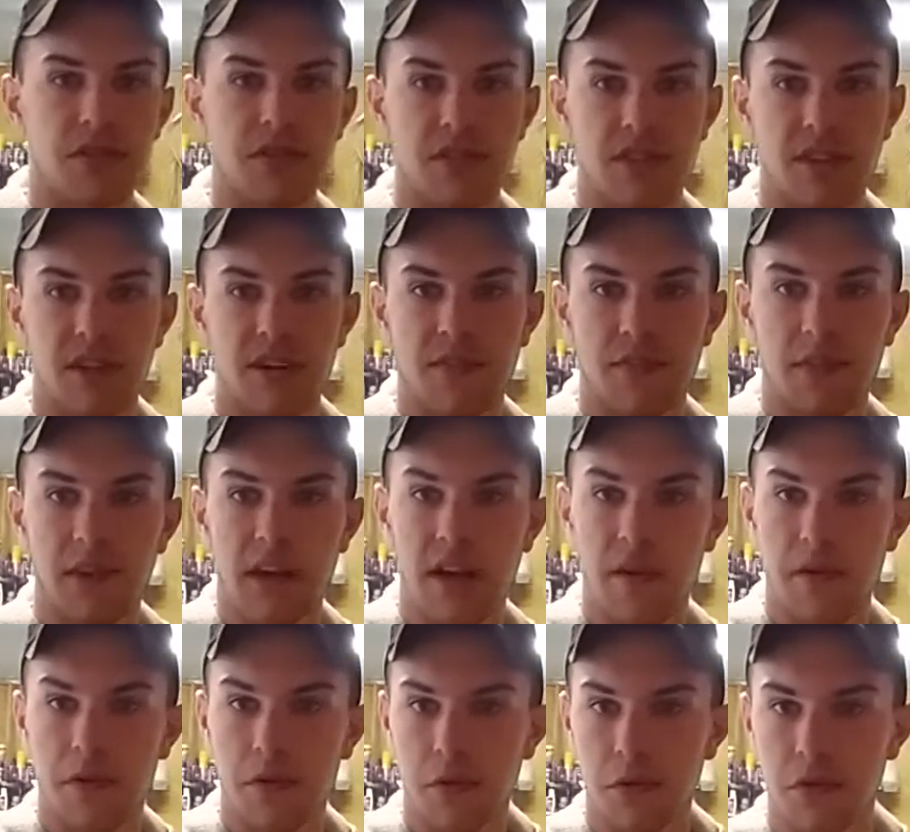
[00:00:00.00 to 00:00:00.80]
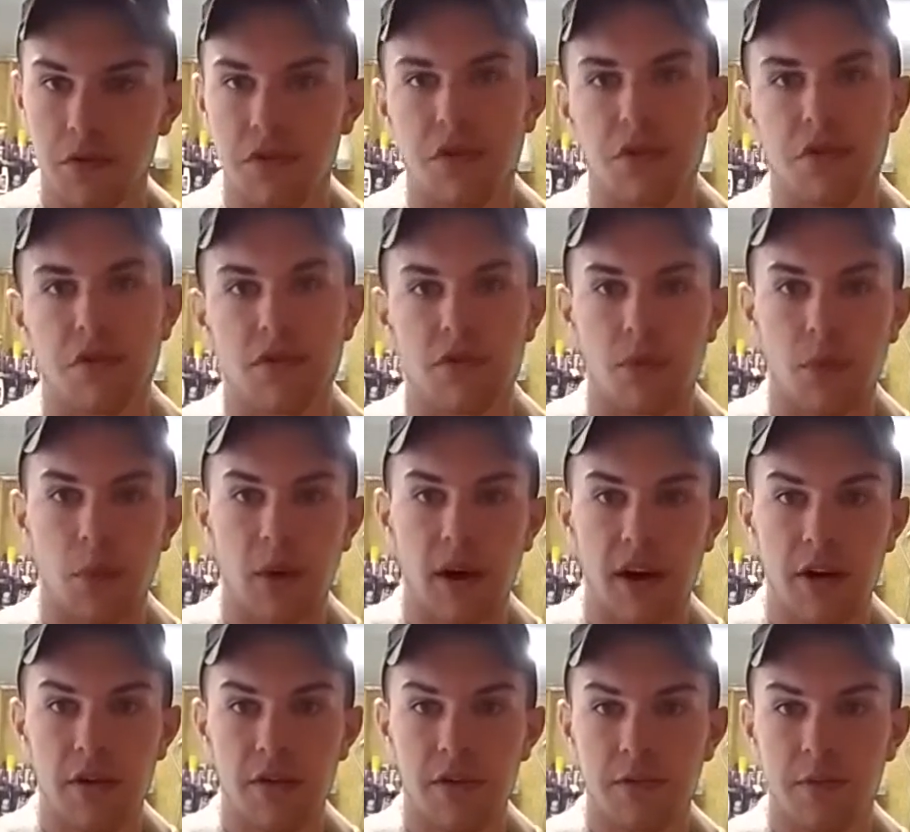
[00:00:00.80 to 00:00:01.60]
instead of having to adjust your
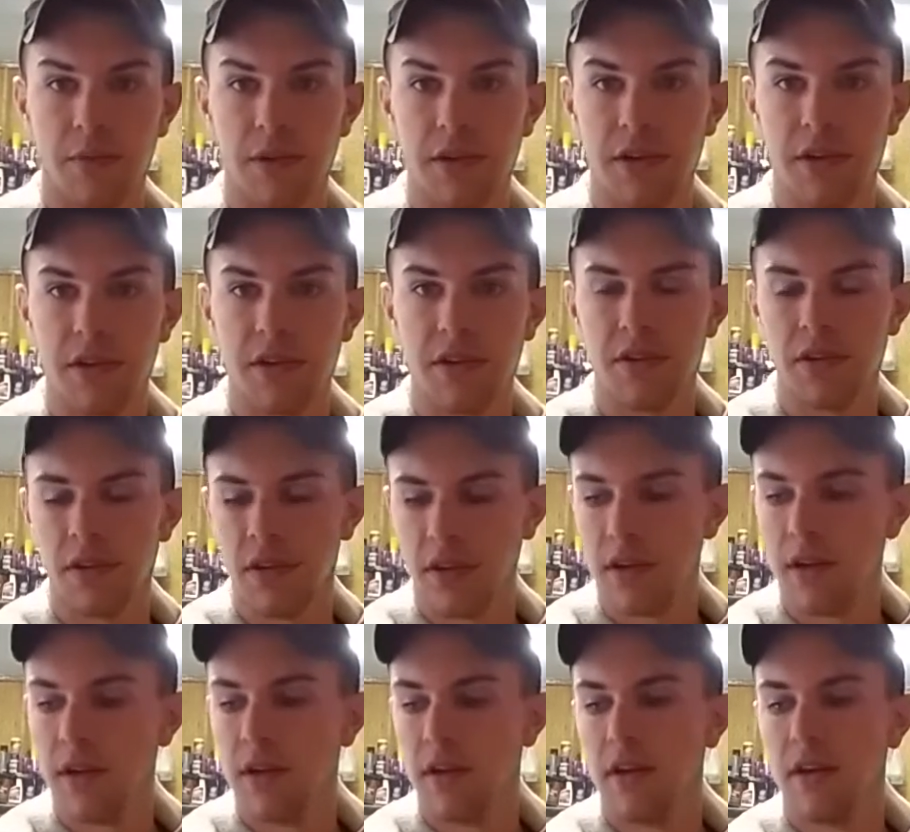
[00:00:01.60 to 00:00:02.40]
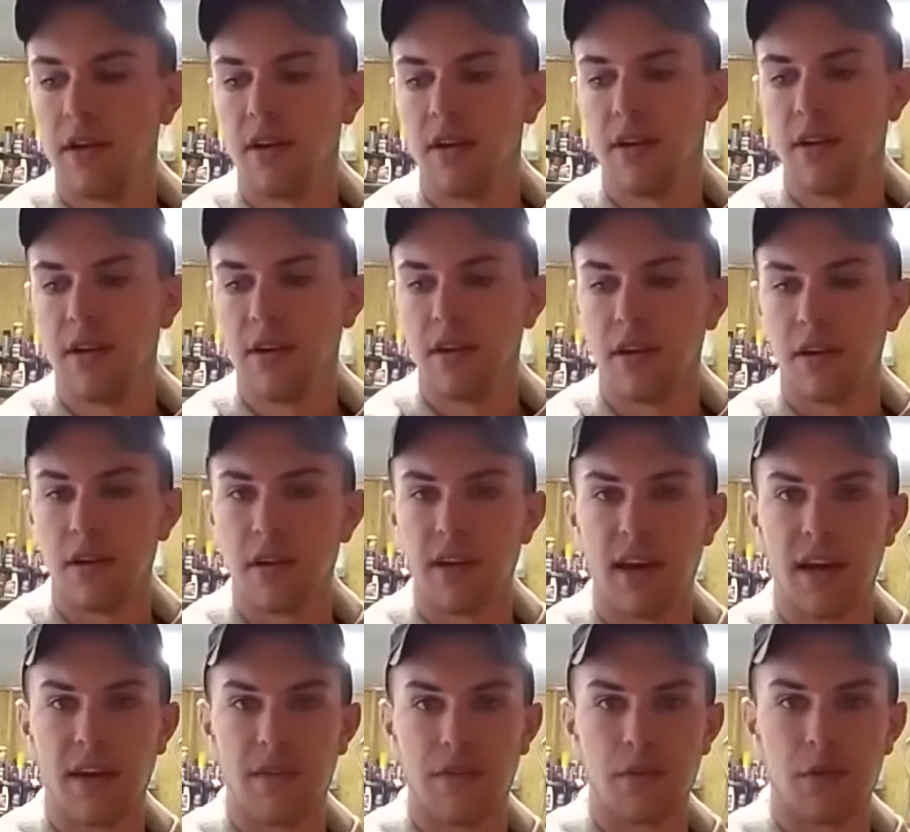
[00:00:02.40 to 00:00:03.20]
wire speed,
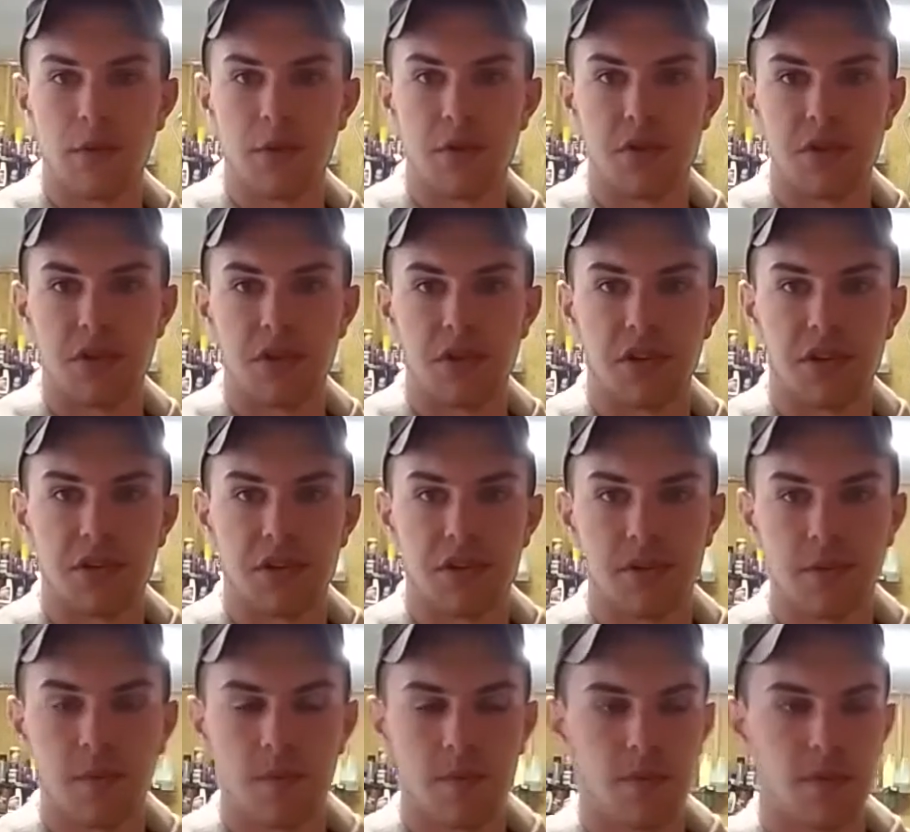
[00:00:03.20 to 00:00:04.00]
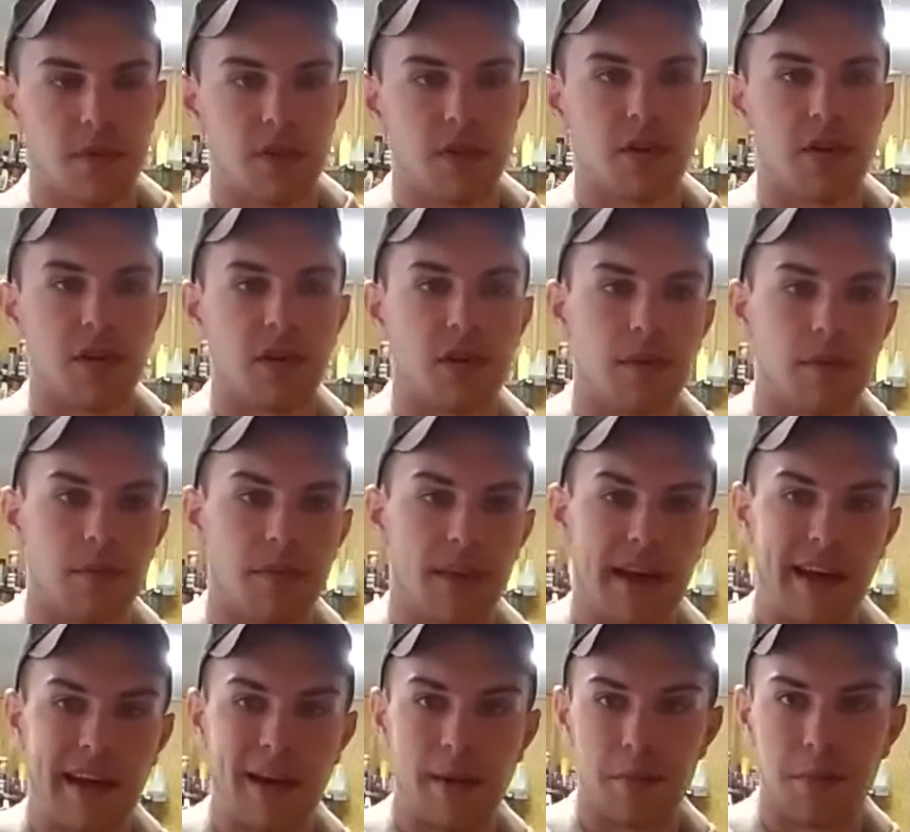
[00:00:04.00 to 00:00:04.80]
you have to adjust
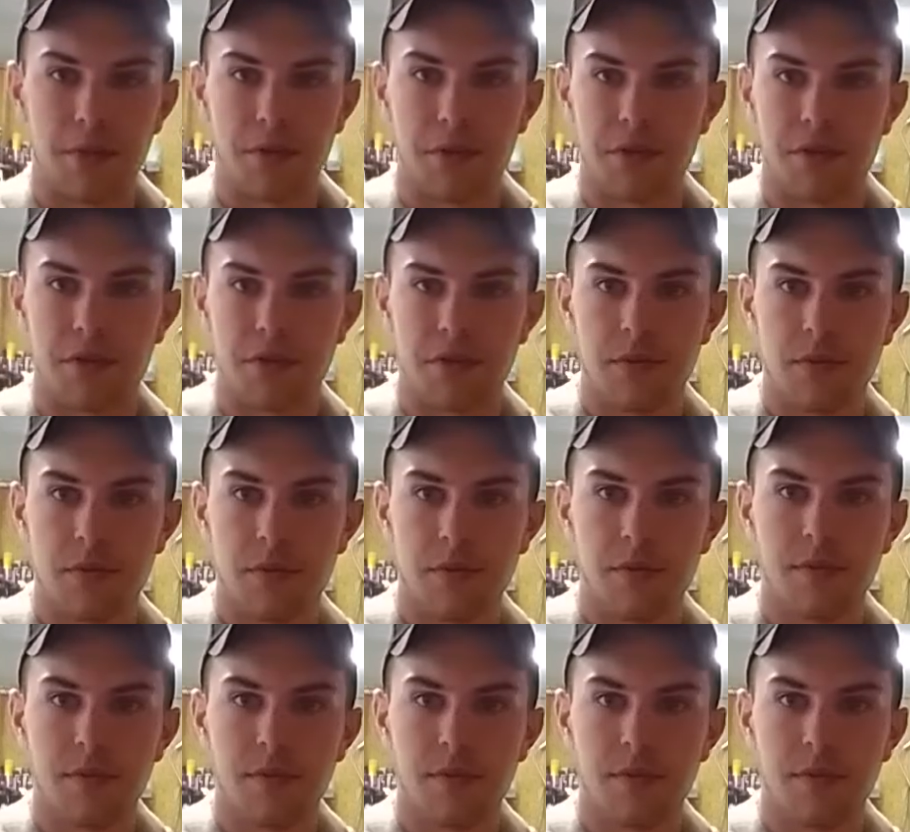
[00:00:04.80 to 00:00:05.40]
amperage.